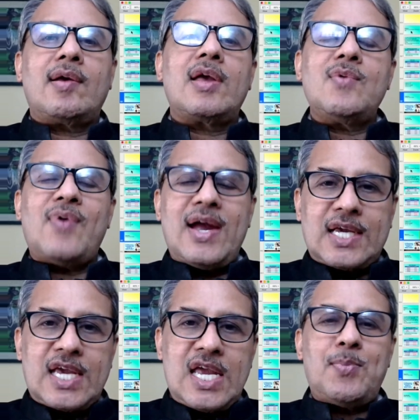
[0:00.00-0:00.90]
if I
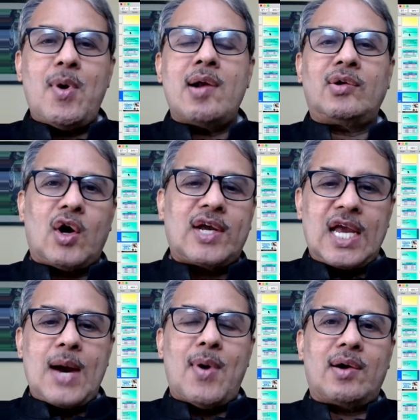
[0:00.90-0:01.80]
keep on talking
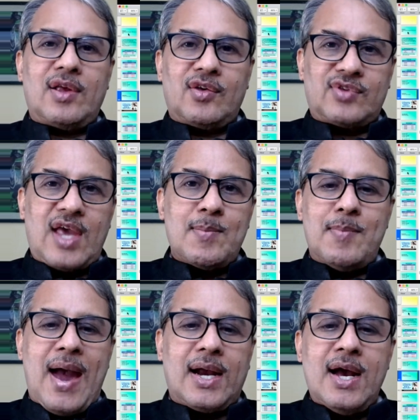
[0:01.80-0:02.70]
about the same
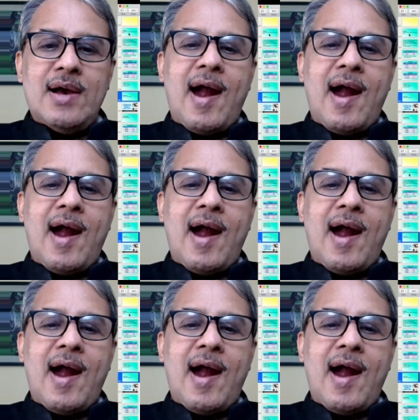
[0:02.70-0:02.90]
bank,